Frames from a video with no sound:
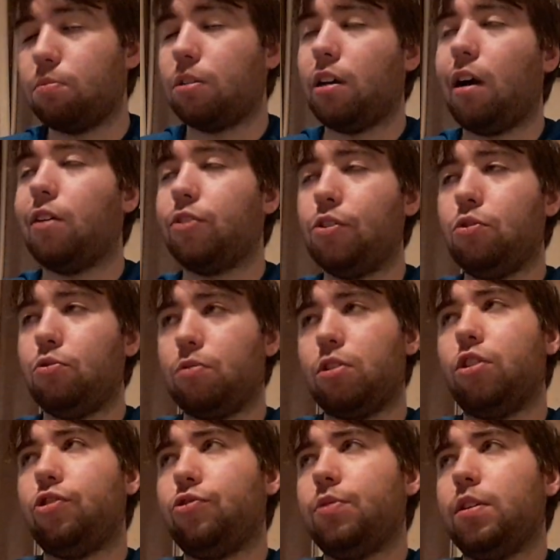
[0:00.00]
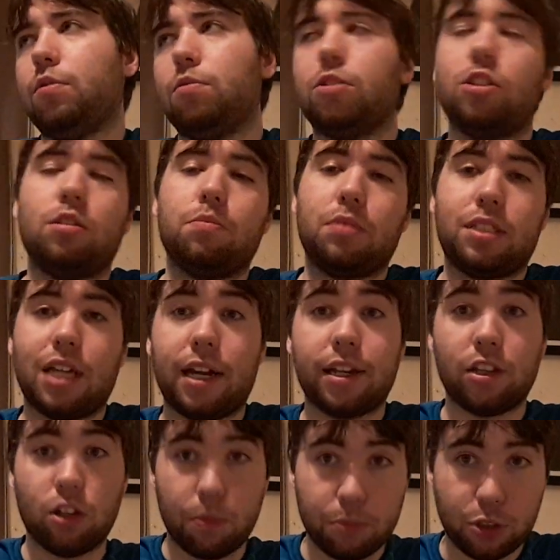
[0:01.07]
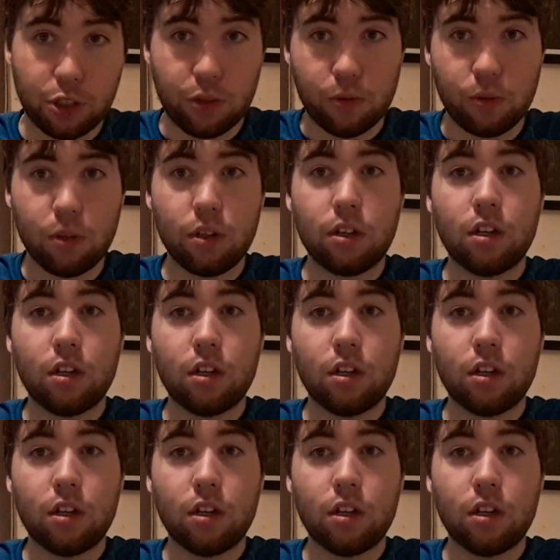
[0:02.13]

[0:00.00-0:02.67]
We are a neutral country, or we shouldn't be signing up to